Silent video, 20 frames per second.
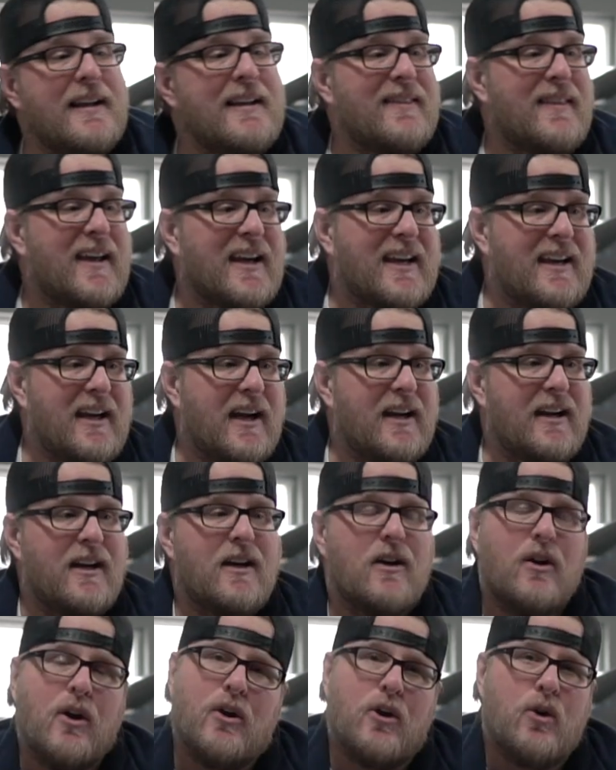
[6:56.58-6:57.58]
that
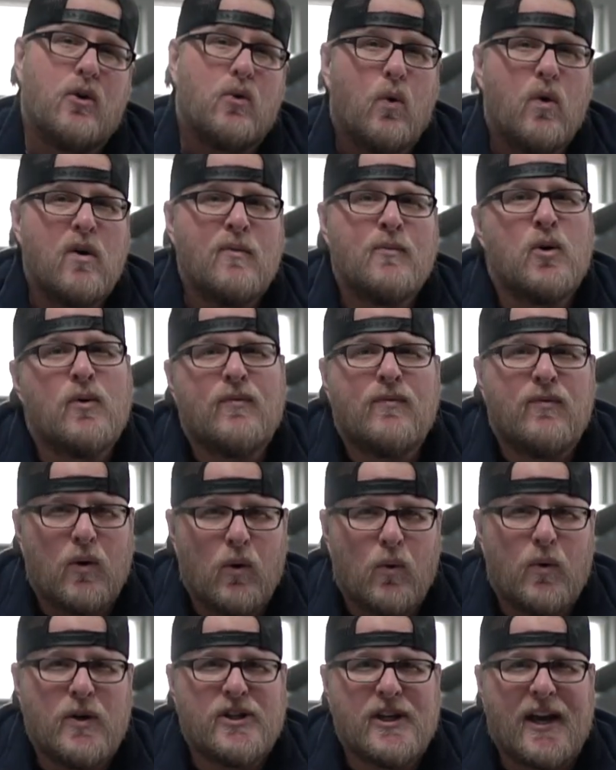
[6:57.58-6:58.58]
getting a normal
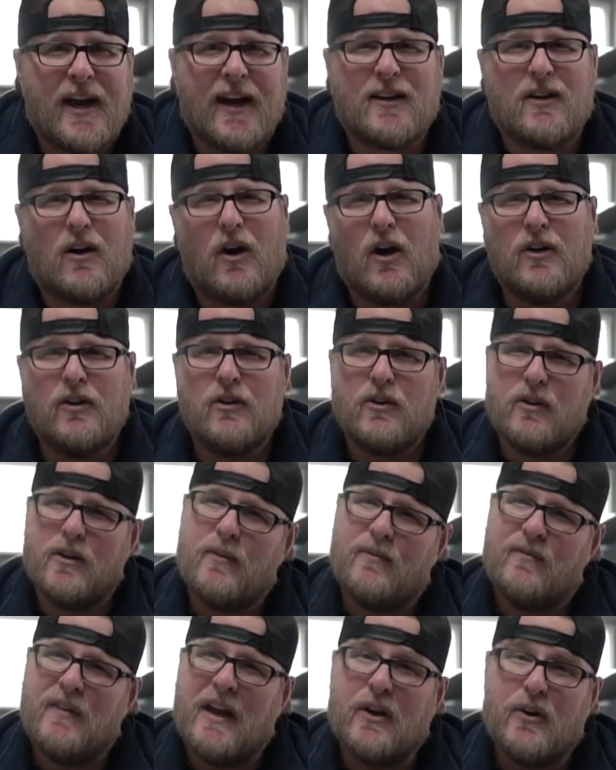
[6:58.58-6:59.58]
floor jack under
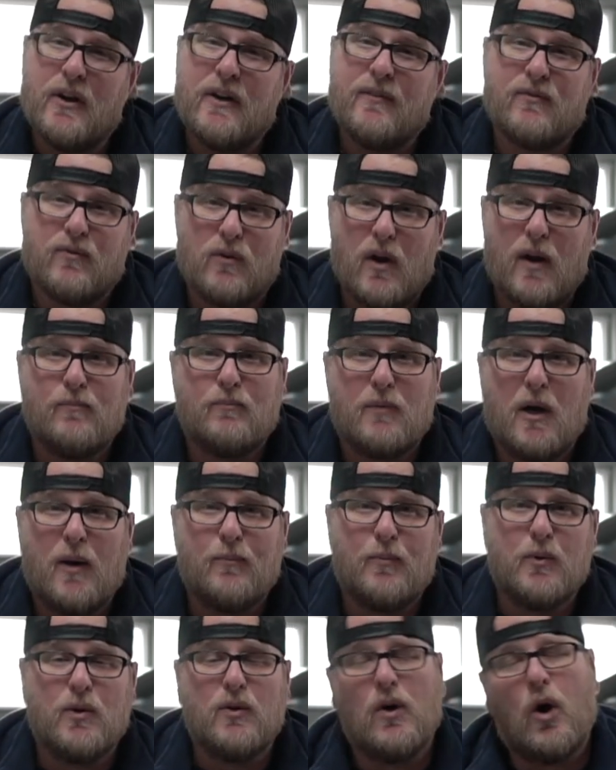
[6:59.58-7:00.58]
the very front
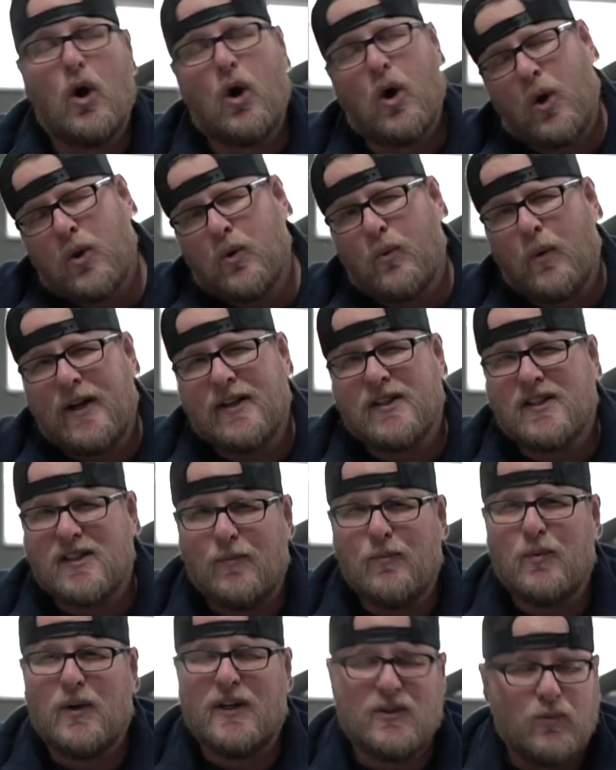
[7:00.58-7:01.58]
bumper all the way to
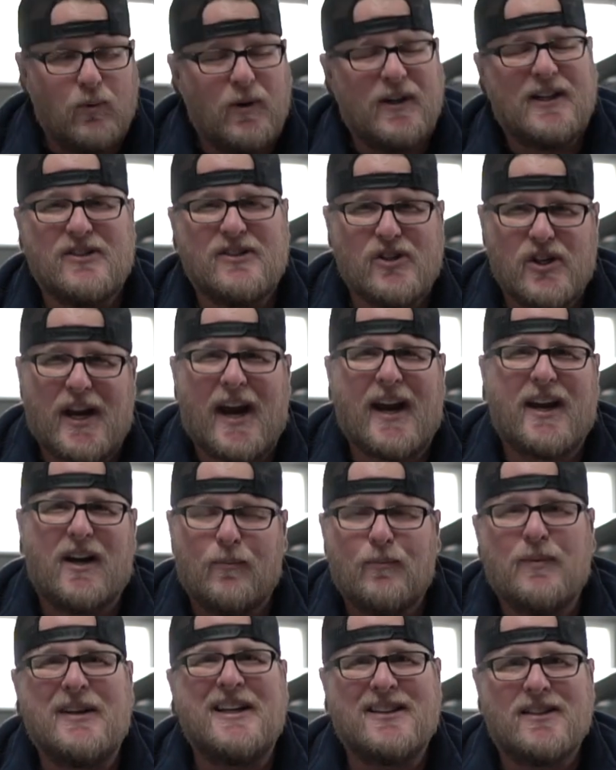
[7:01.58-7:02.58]
someplace where jack
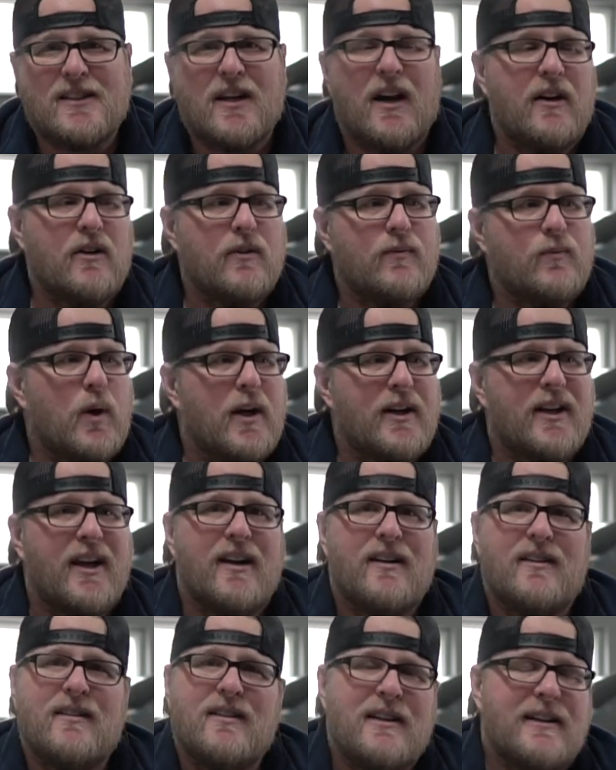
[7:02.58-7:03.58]
up the entire front
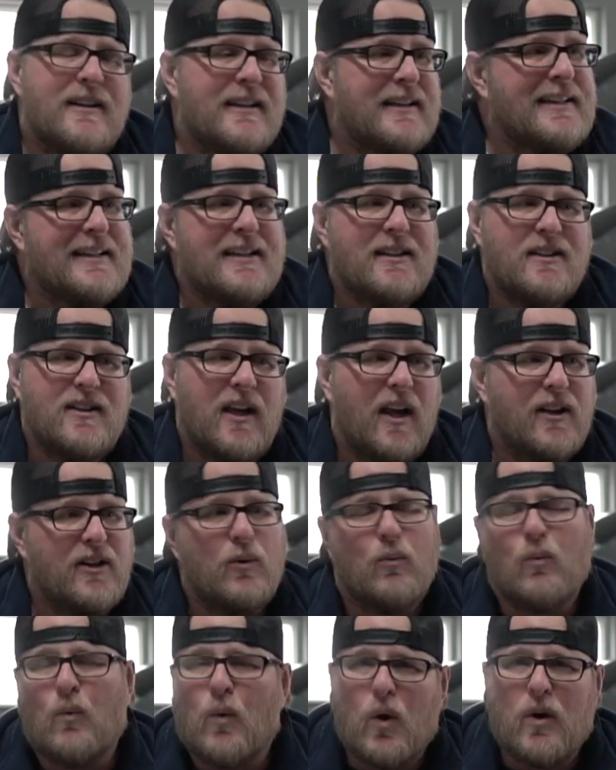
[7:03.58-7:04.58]
end
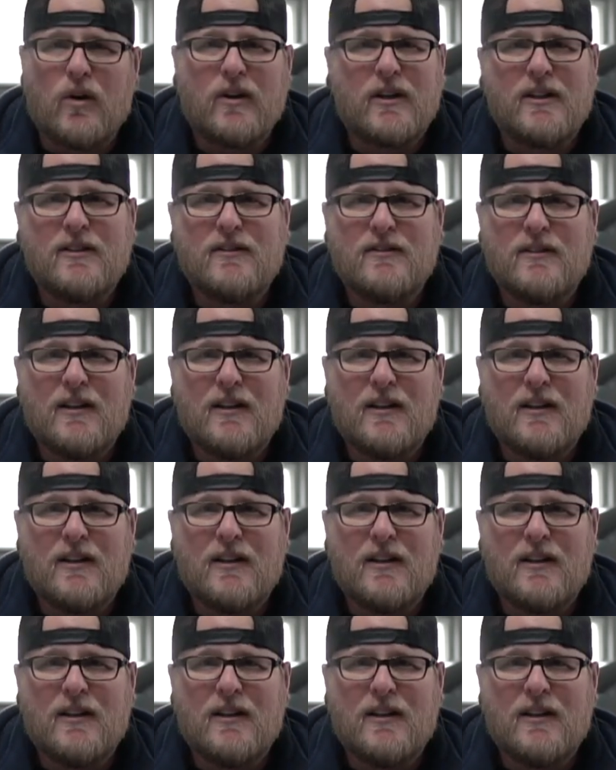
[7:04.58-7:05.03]
doesn't work.